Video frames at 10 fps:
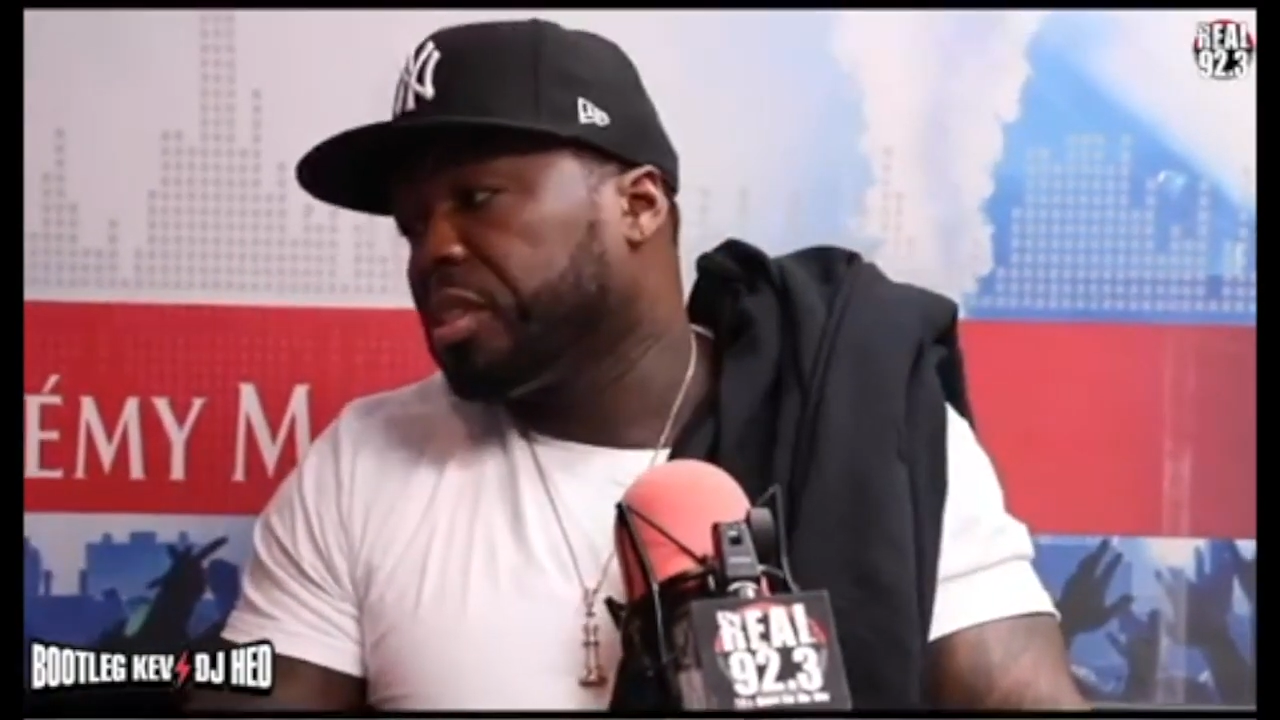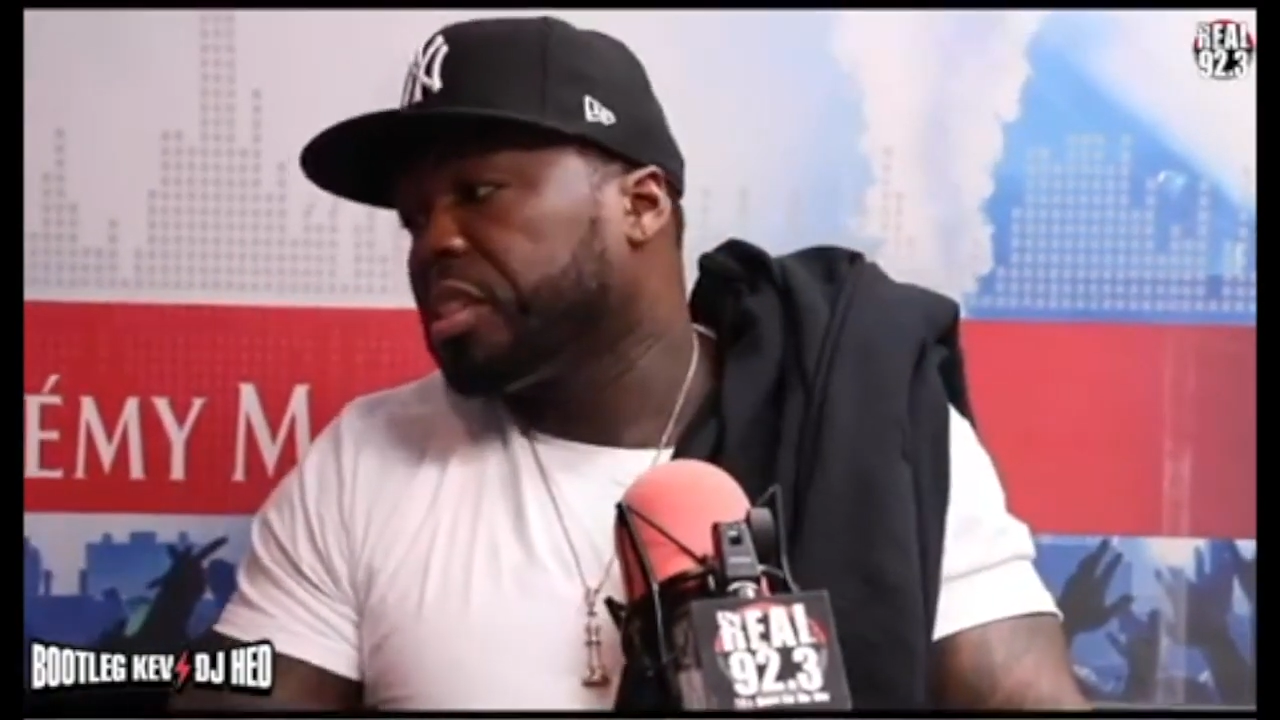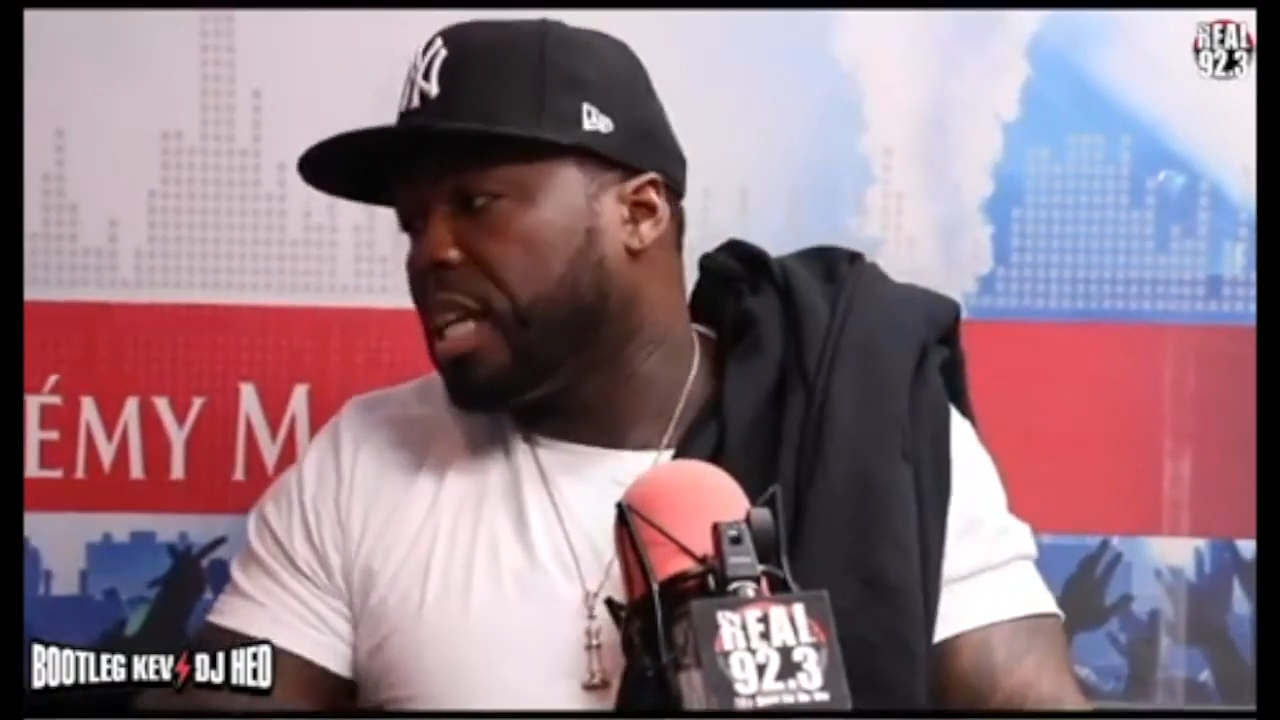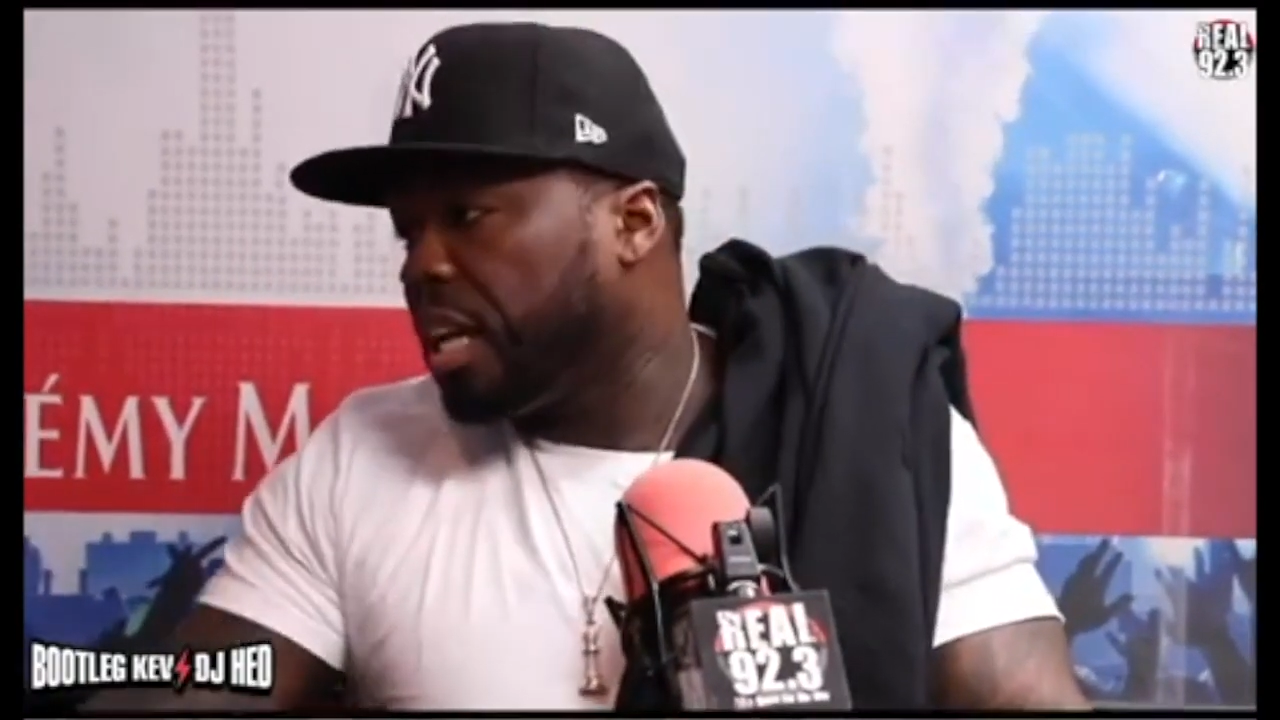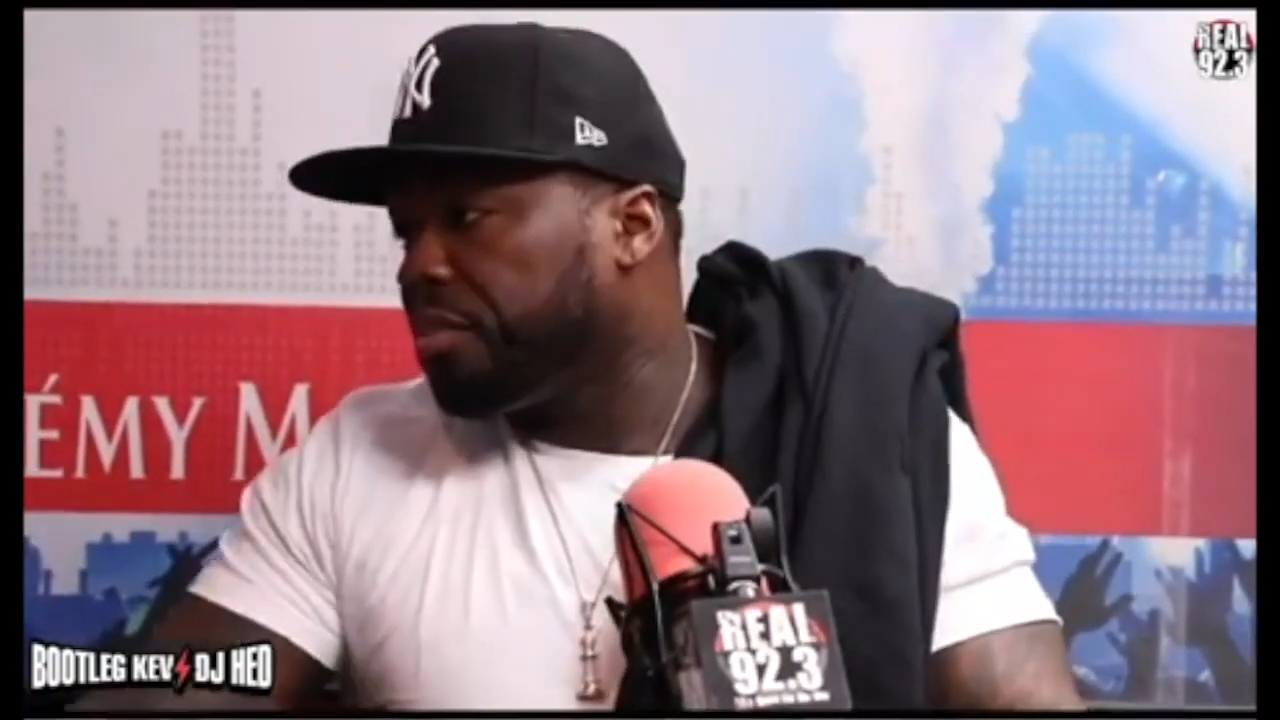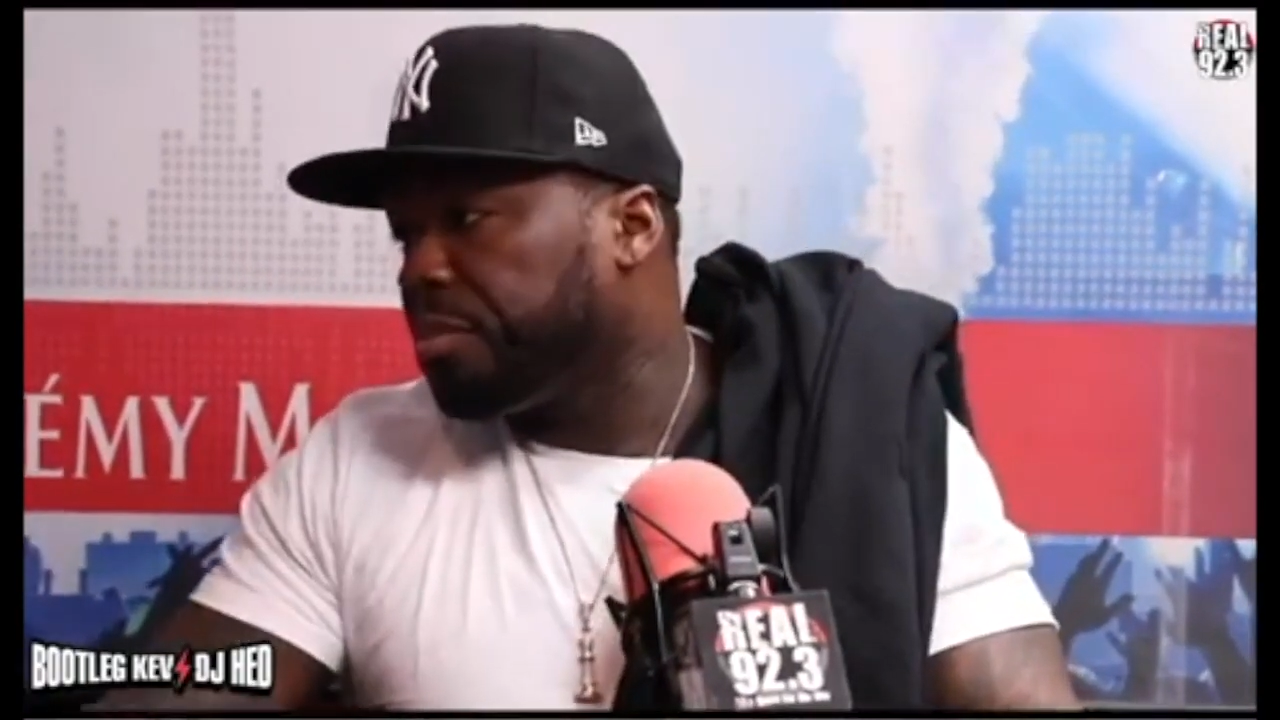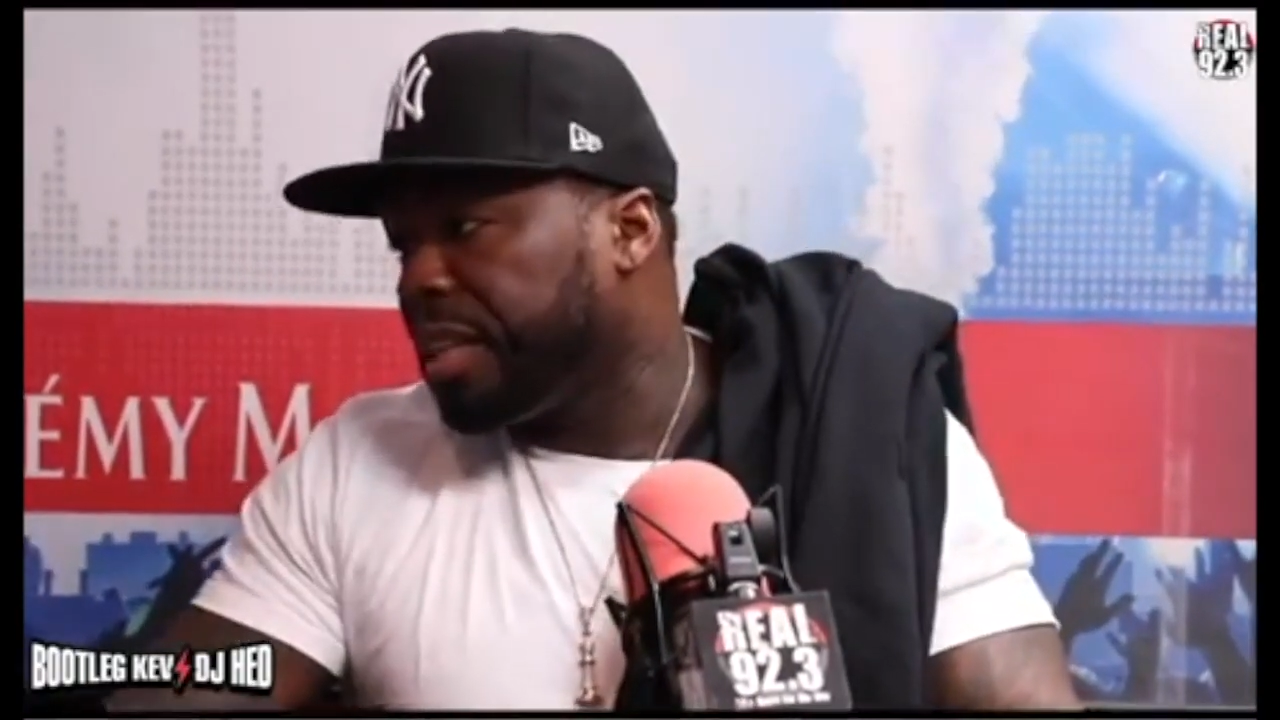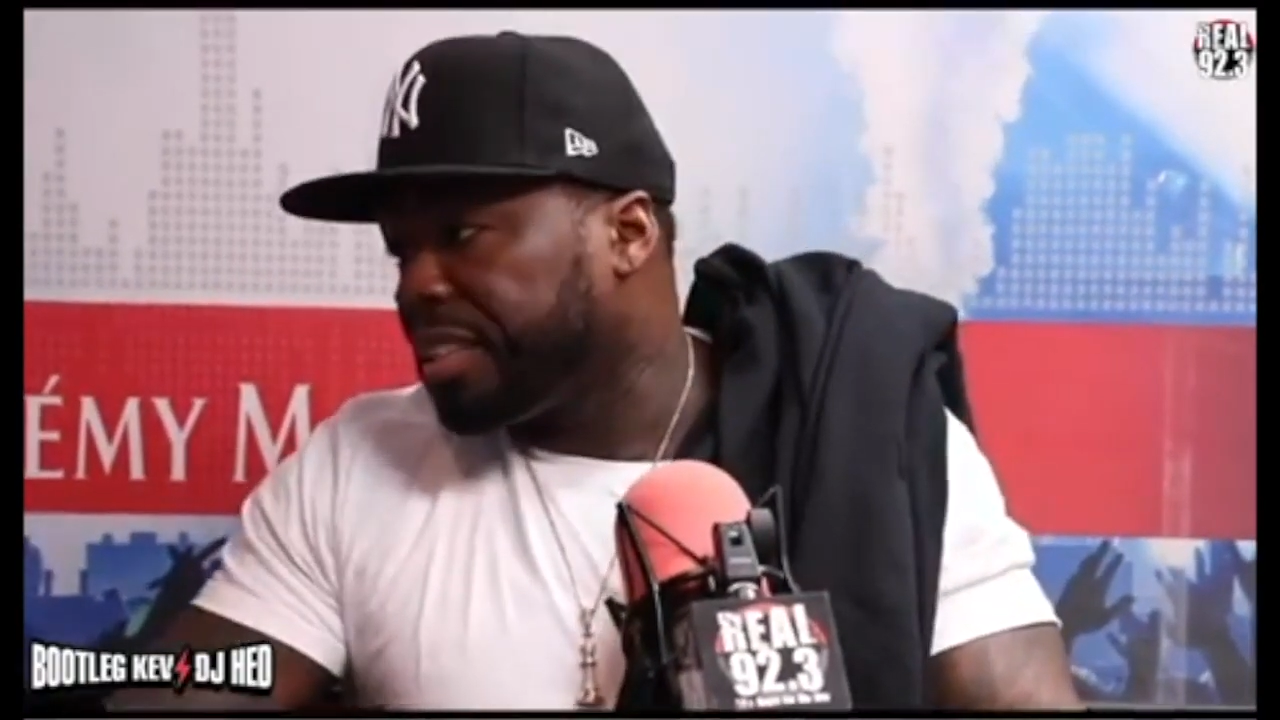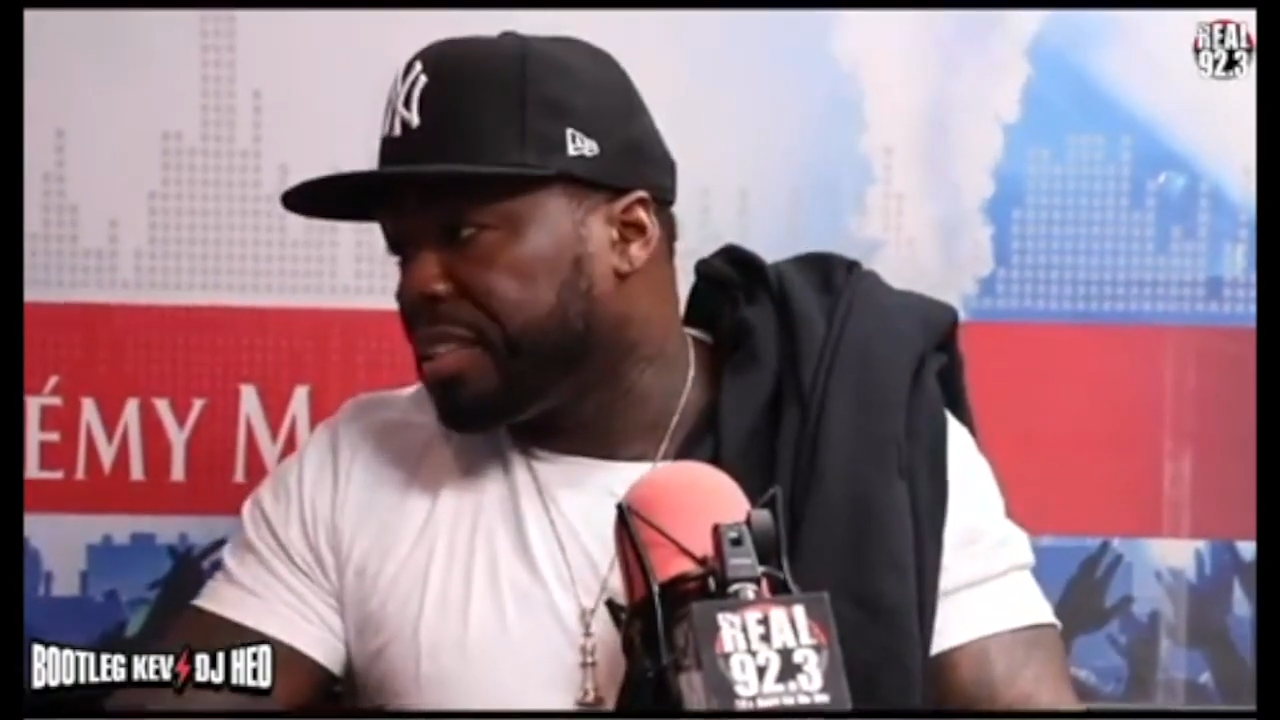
Does that ever matter?